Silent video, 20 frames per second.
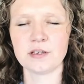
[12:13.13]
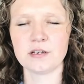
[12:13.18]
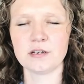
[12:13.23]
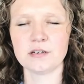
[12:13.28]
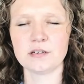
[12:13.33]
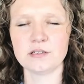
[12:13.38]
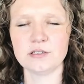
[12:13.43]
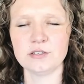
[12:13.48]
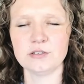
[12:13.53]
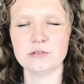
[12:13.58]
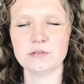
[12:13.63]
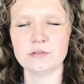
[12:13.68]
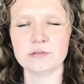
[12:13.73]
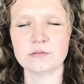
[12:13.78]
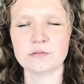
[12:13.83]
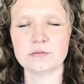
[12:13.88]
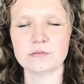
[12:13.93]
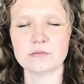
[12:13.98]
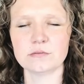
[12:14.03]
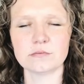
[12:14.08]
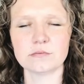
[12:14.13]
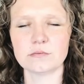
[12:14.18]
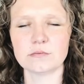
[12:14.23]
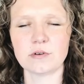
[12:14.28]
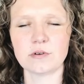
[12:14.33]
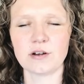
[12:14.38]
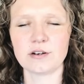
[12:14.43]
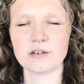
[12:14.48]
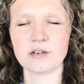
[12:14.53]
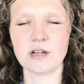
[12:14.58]
you
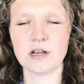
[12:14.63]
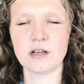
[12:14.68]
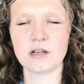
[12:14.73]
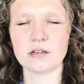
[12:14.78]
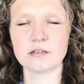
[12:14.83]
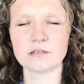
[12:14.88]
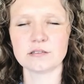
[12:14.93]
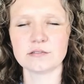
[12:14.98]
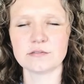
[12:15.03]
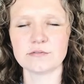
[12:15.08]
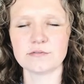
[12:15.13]
are not